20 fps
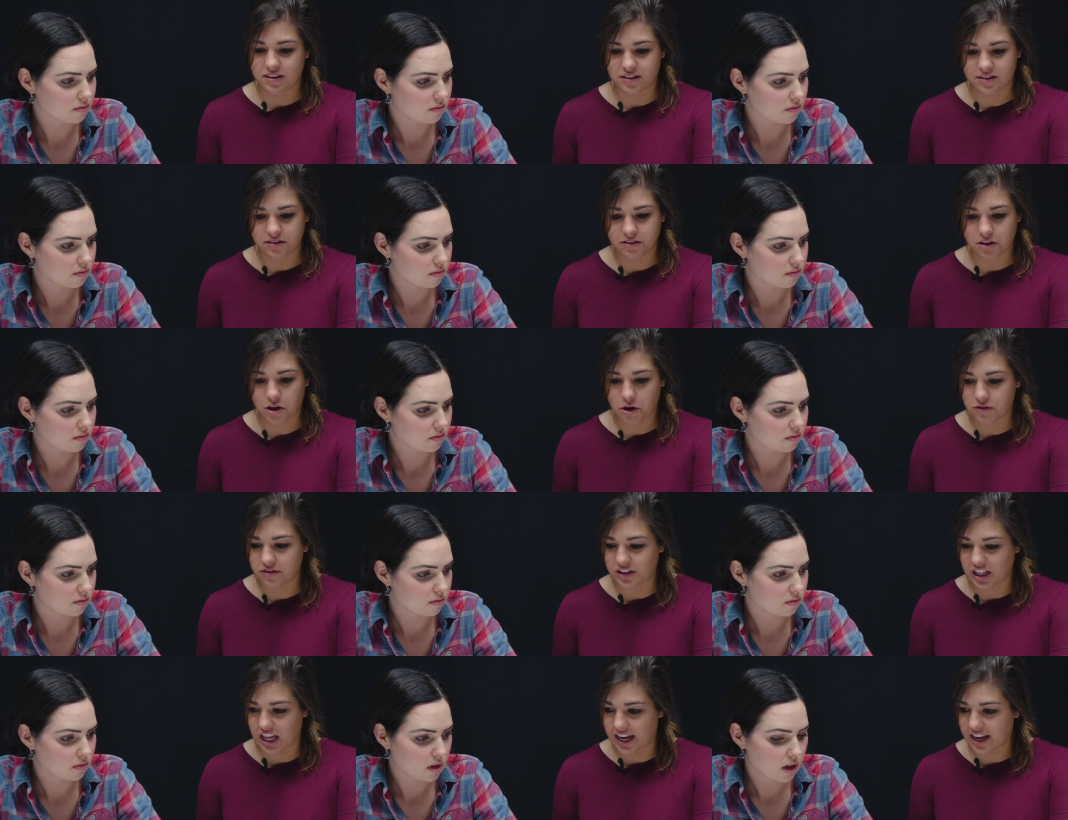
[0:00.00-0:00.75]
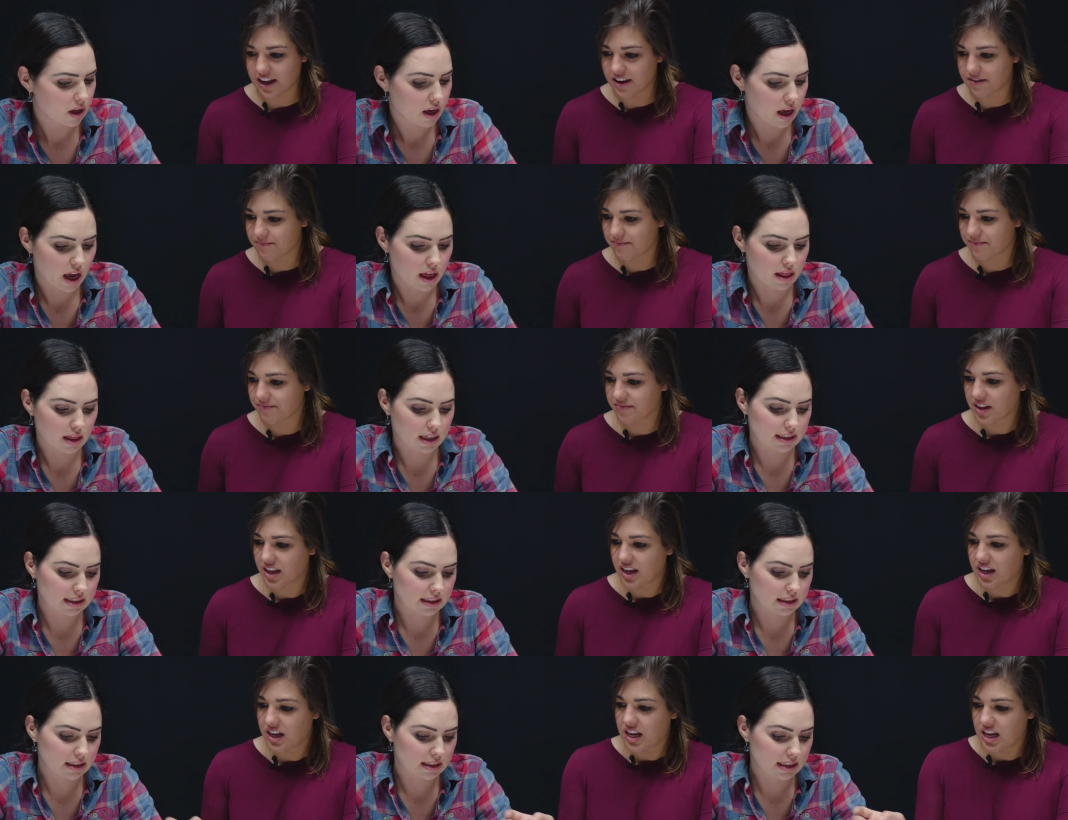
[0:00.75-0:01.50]
Speaker 1: This is covellite. And
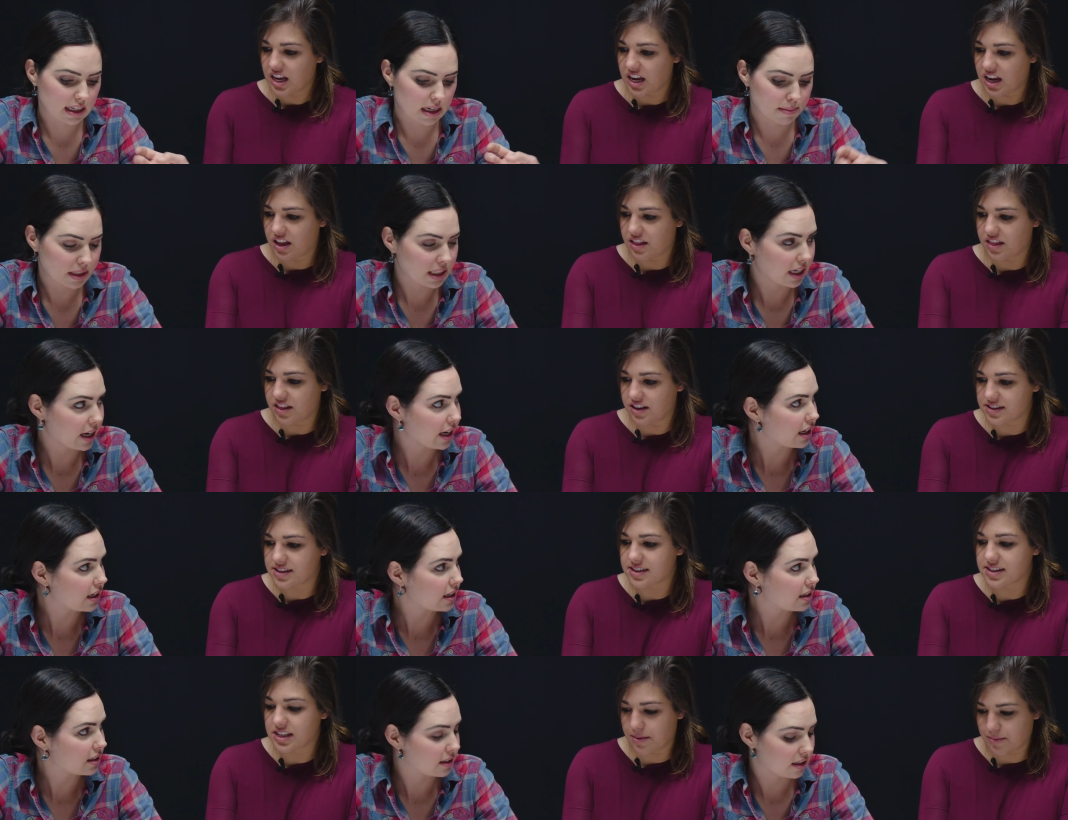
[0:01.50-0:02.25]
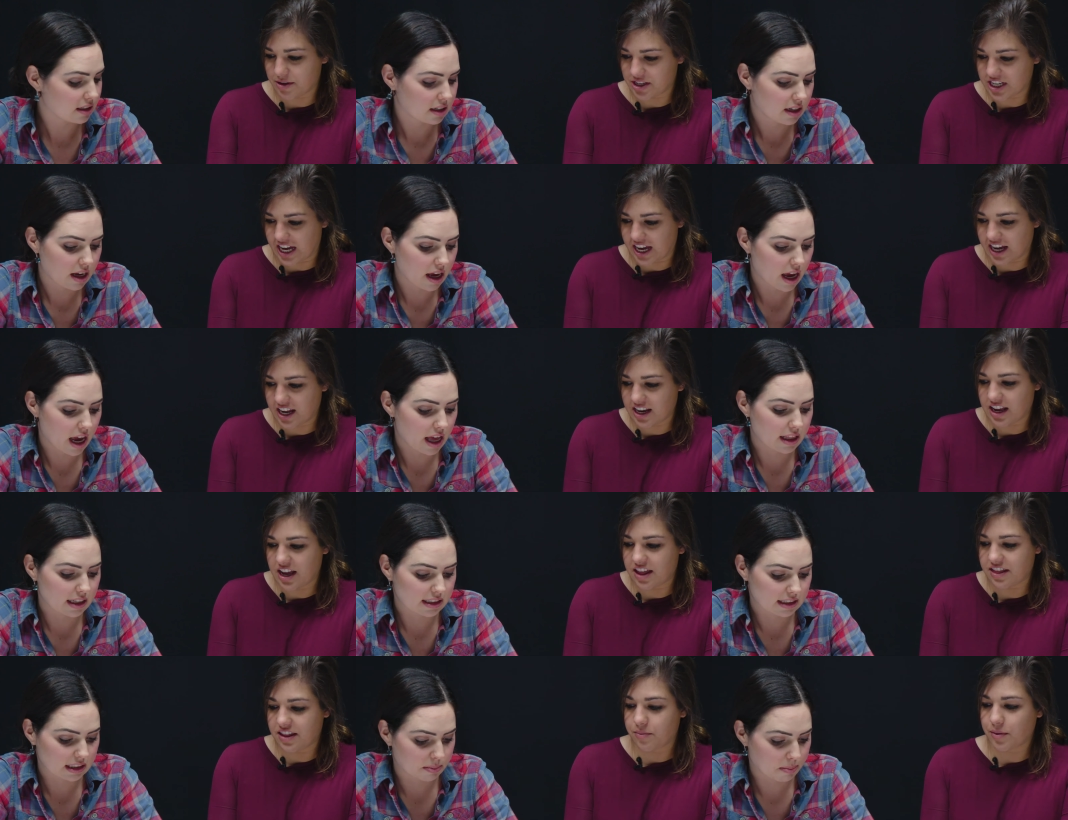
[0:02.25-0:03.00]
this is hematite. And this is hematite. And, and